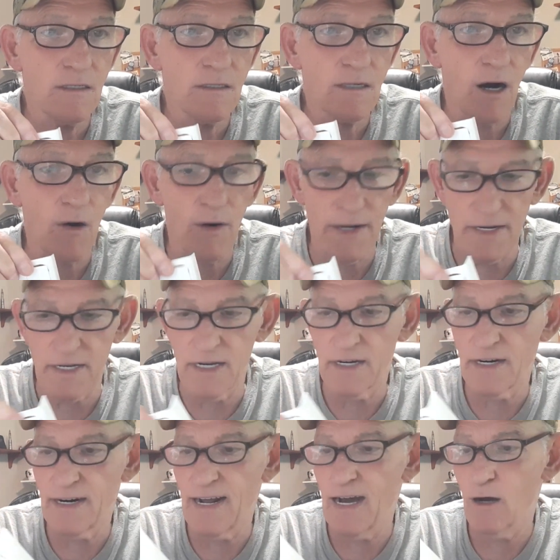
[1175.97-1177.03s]
already cut
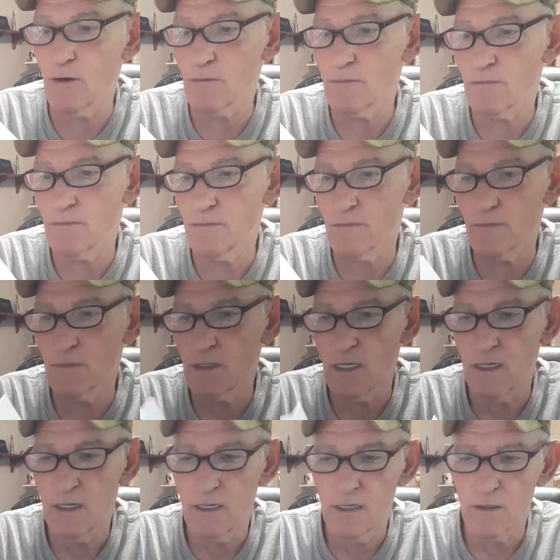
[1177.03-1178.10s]
it out.
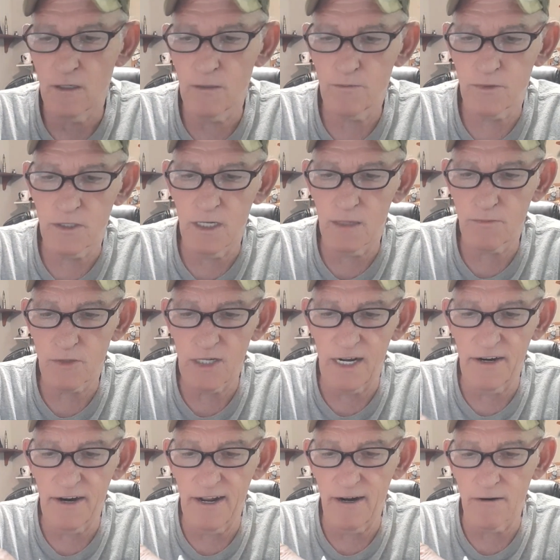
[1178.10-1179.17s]
Oops,
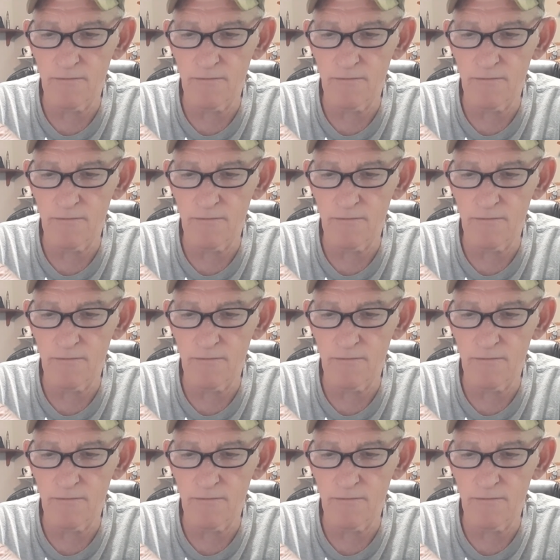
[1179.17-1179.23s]
upside down.